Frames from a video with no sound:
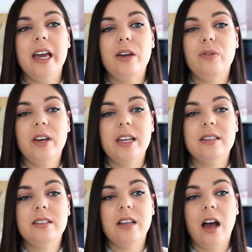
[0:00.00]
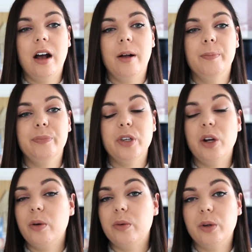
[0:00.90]
if it's, you
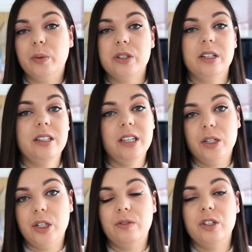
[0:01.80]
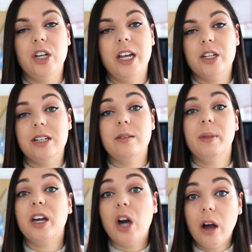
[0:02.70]
know, you're wanting to see shifts and change in
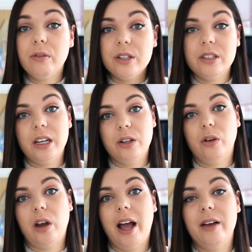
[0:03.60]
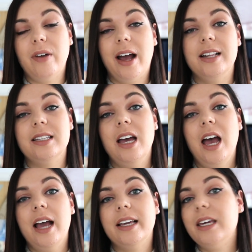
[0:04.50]
something current in your life and
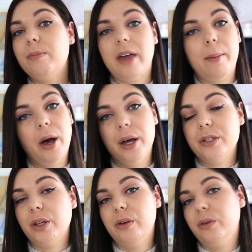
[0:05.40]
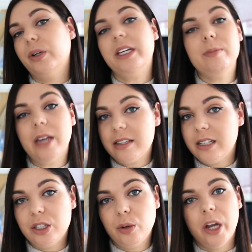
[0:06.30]
keep that person or keep that
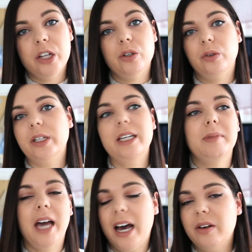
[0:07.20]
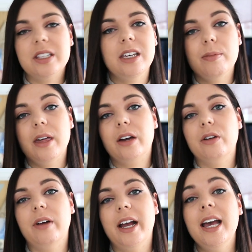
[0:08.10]
situation or keep that house, keep that
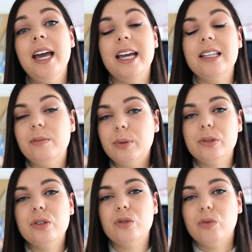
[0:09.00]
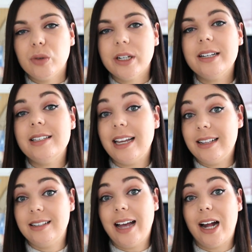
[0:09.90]
career, it's important to really stay
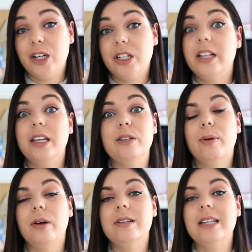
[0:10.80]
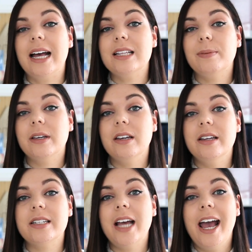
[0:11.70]
detached in this process,
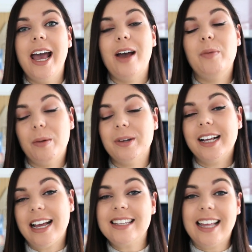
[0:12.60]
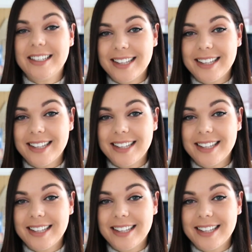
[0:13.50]
because, well, I'm gonna get to that